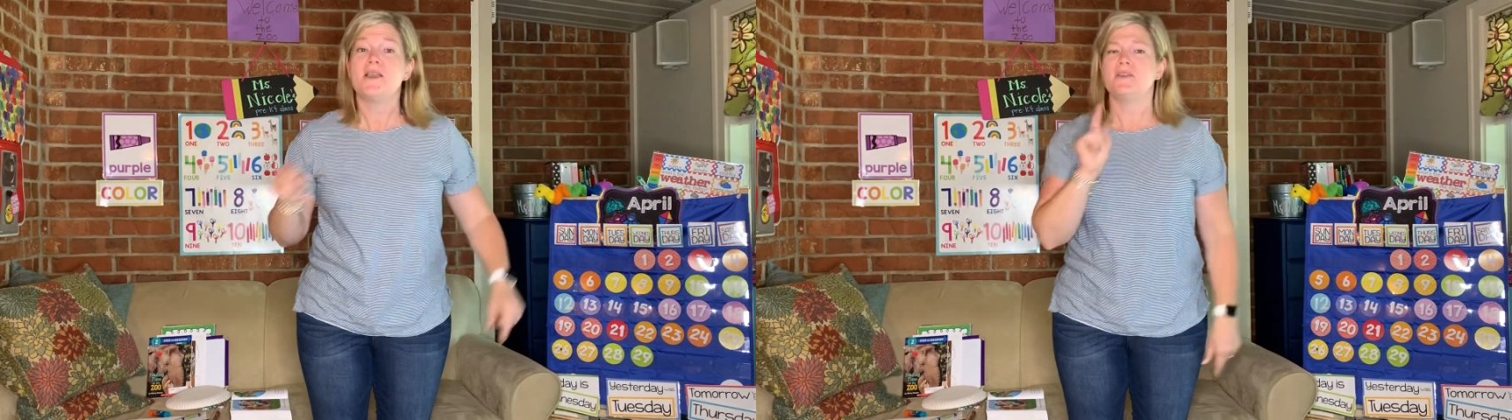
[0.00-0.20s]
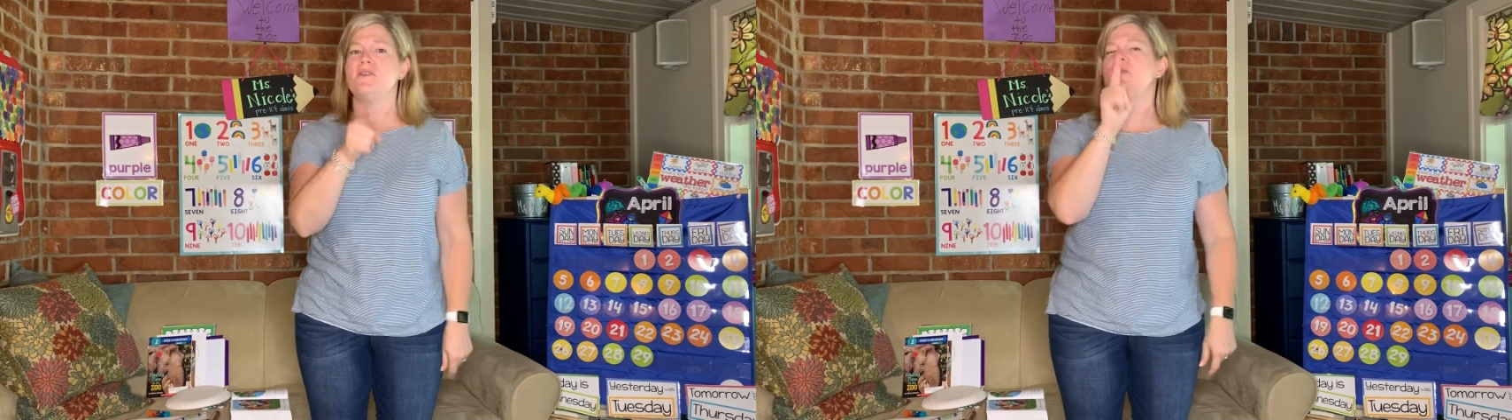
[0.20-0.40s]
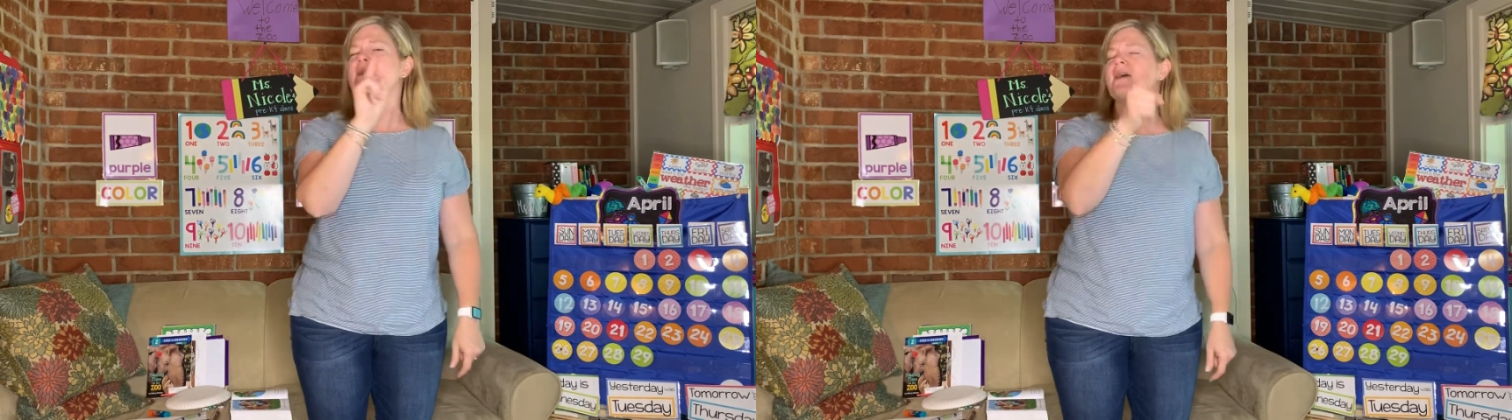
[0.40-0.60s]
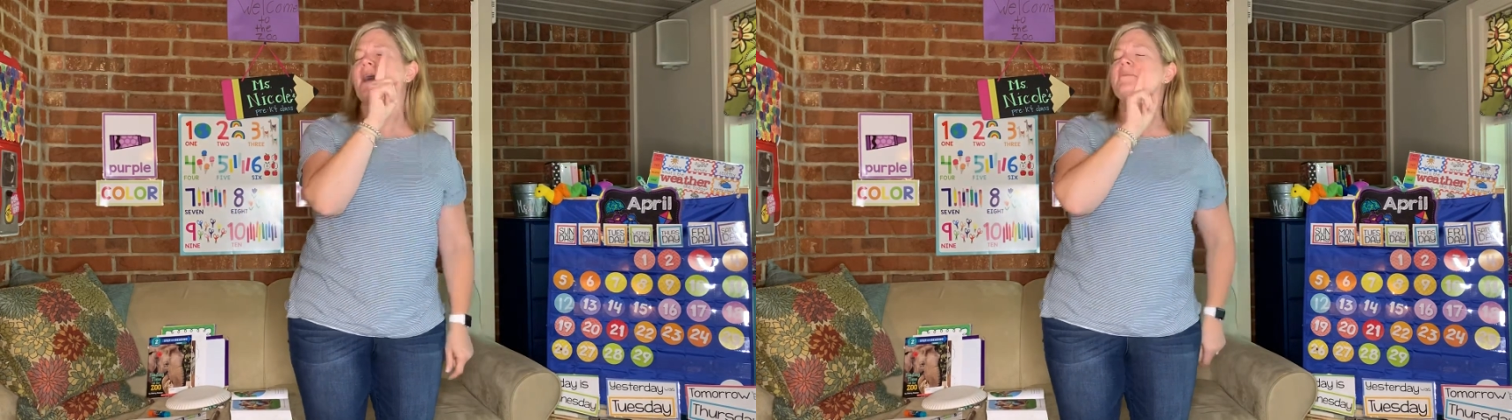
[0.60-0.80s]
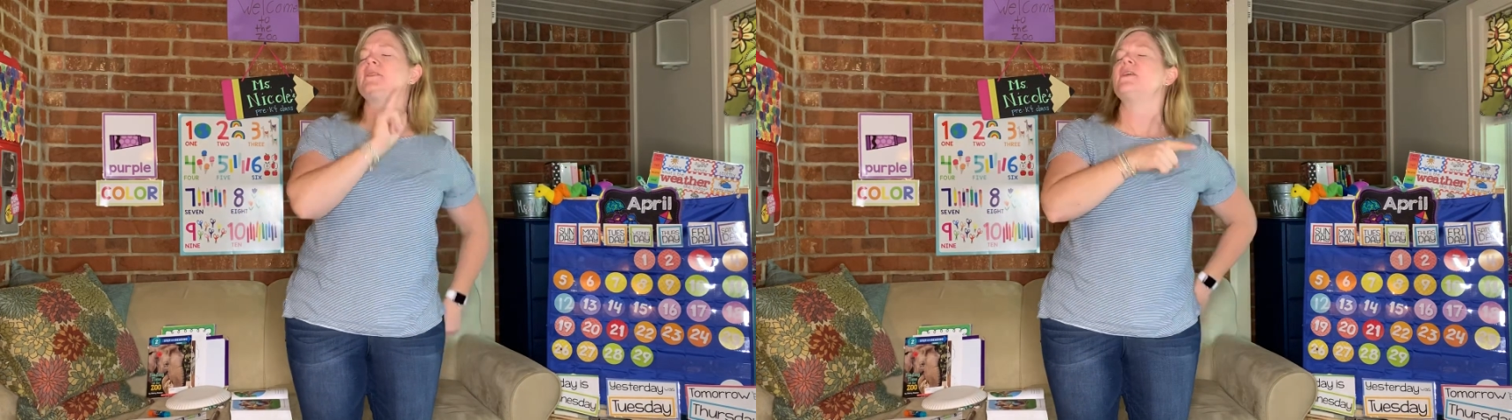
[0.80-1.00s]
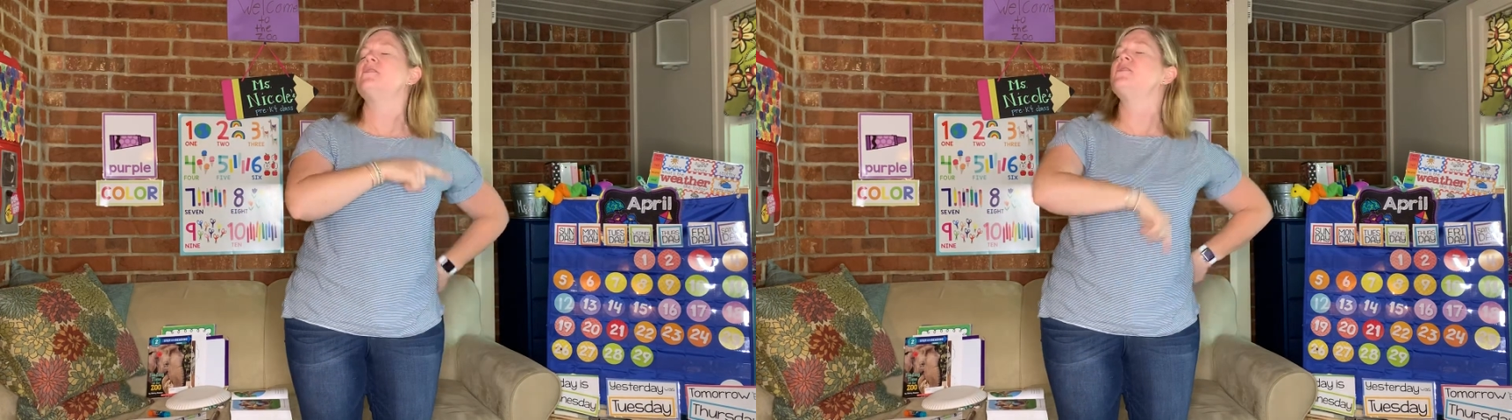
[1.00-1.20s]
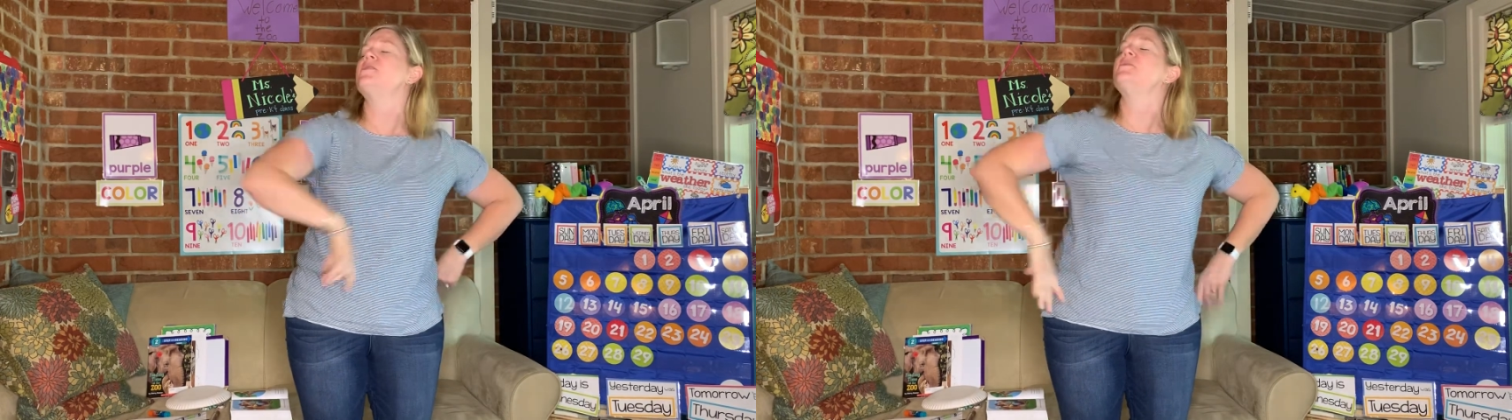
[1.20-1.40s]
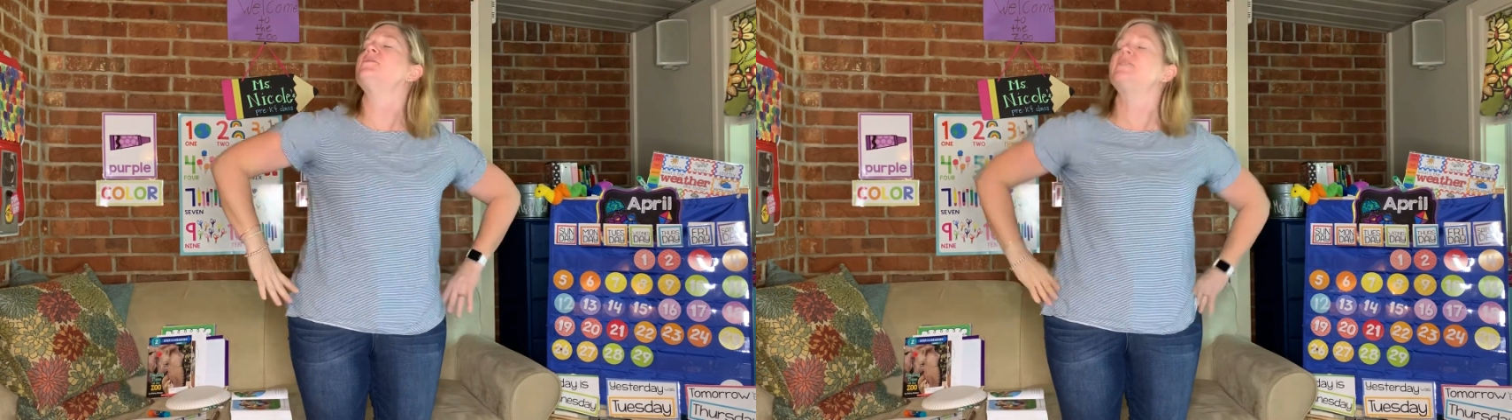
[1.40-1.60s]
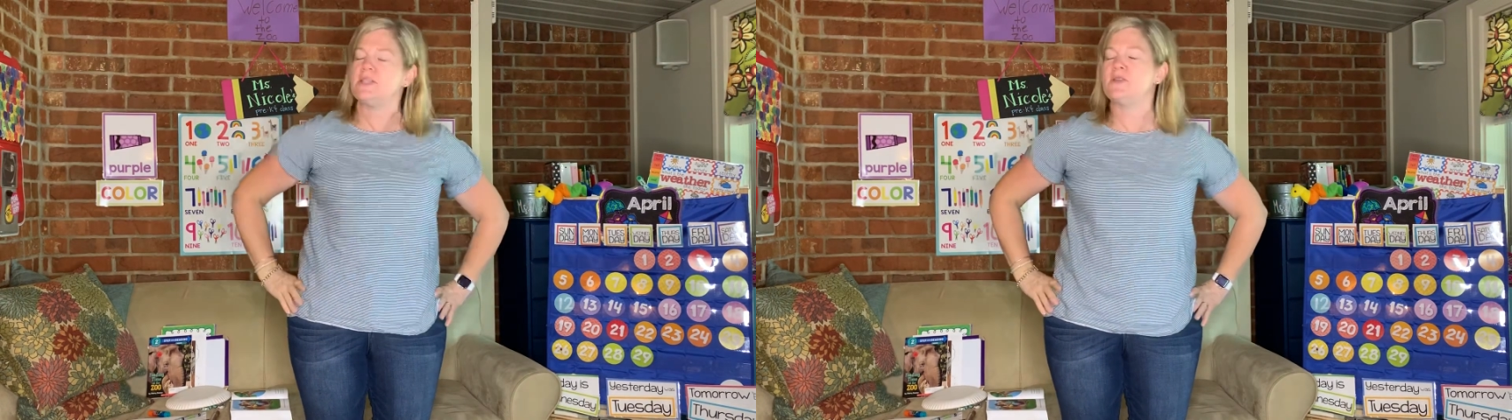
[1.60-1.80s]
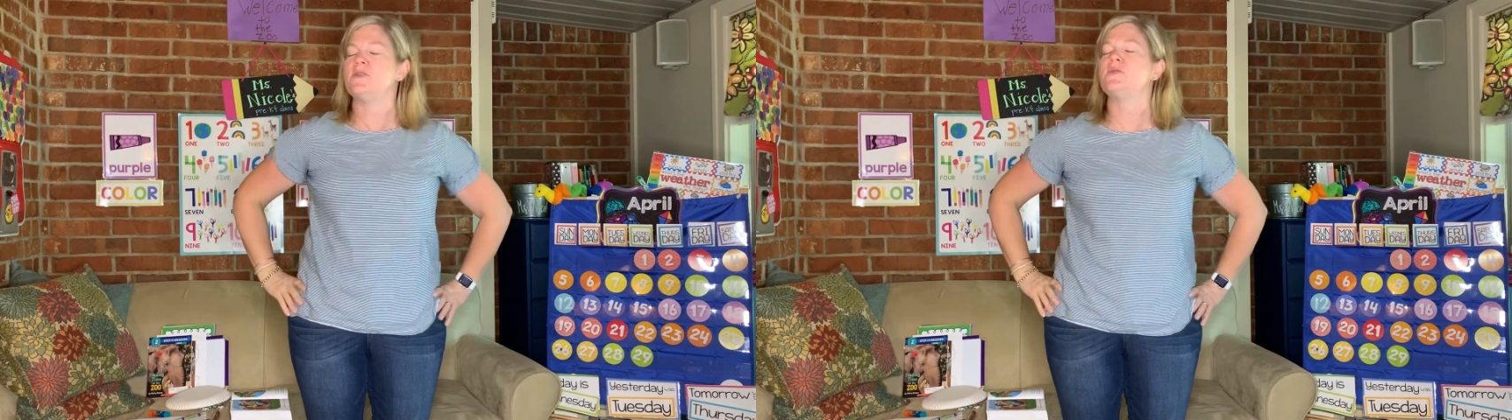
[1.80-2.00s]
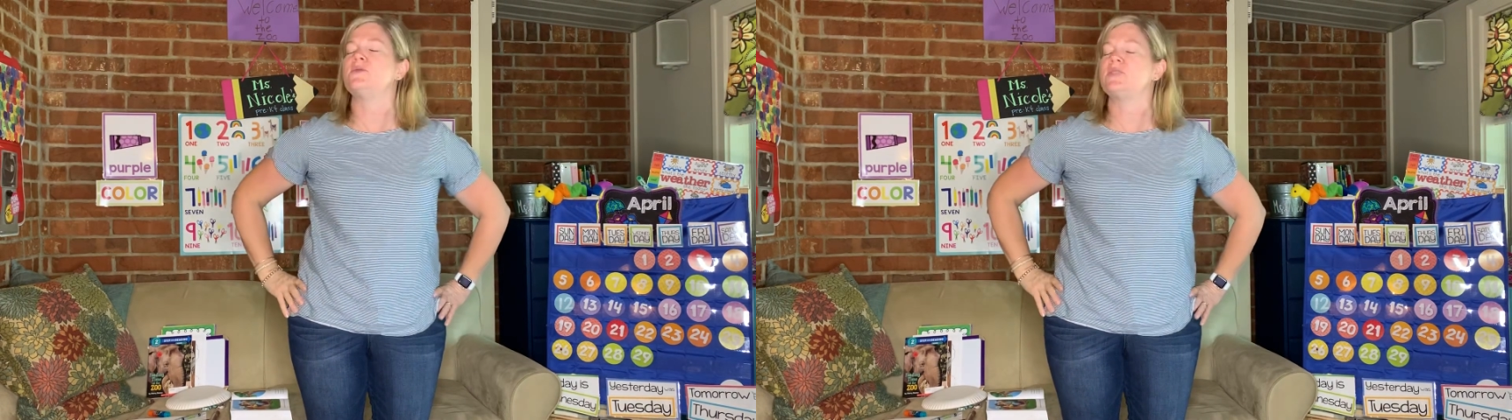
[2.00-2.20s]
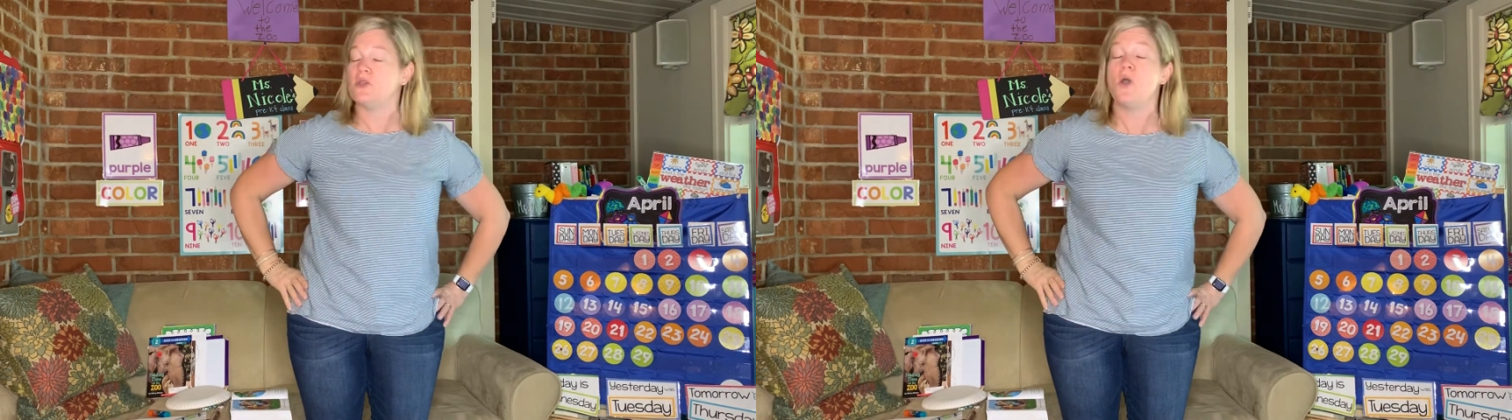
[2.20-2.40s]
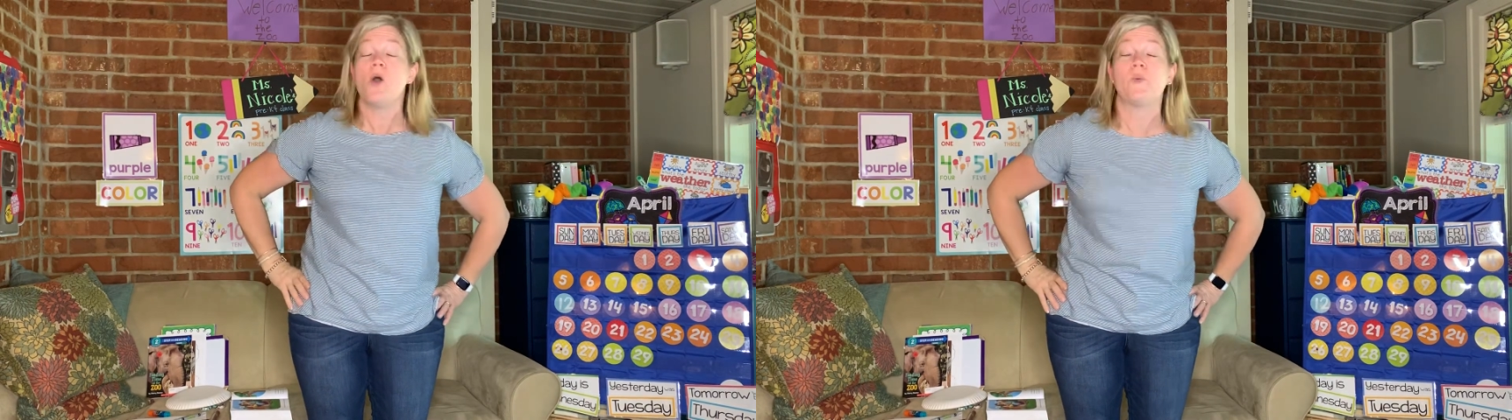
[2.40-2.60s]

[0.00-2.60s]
You can come too, too, too.